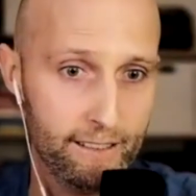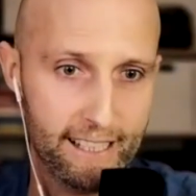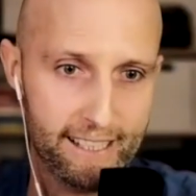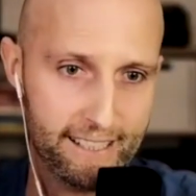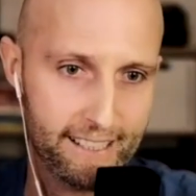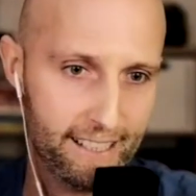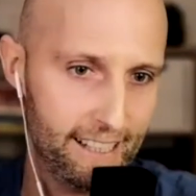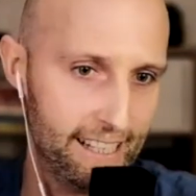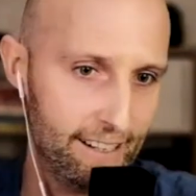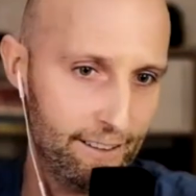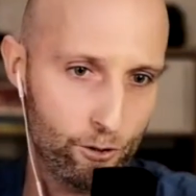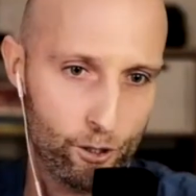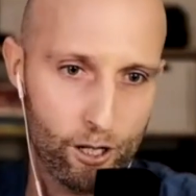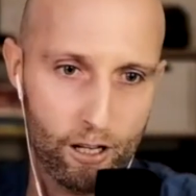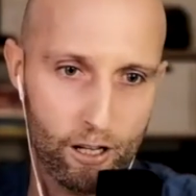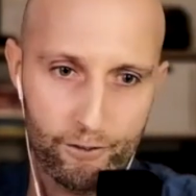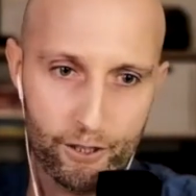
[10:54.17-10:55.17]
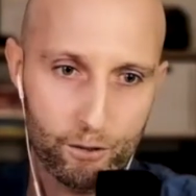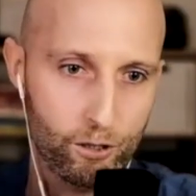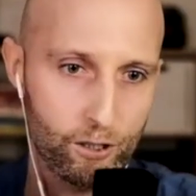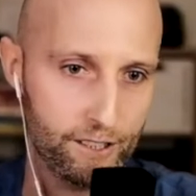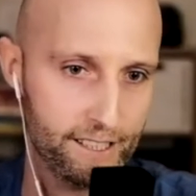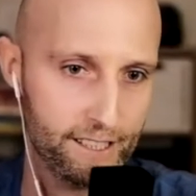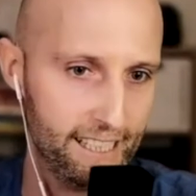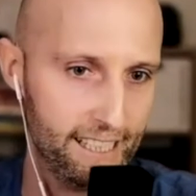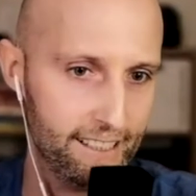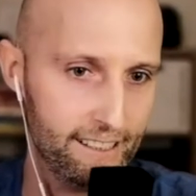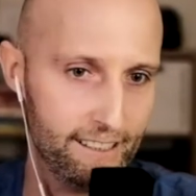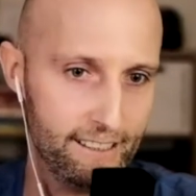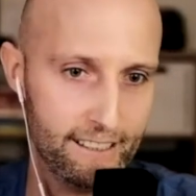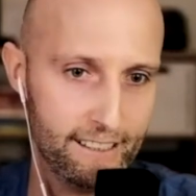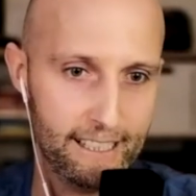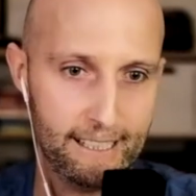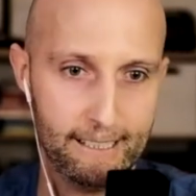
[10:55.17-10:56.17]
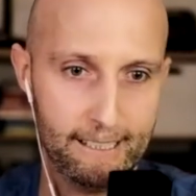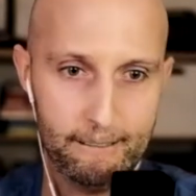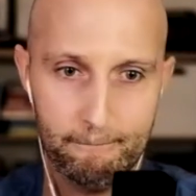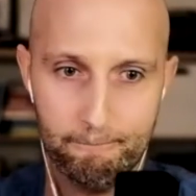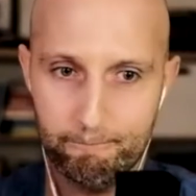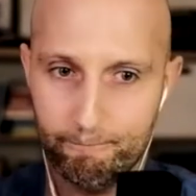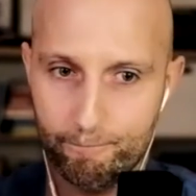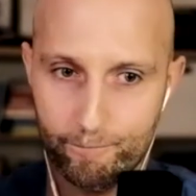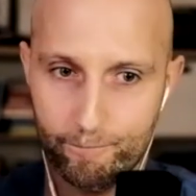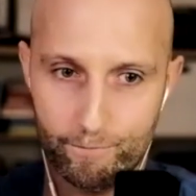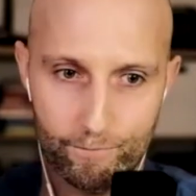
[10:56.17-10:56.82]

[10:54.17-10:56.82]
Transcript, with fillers: They had to lay everyone off on the one day, um,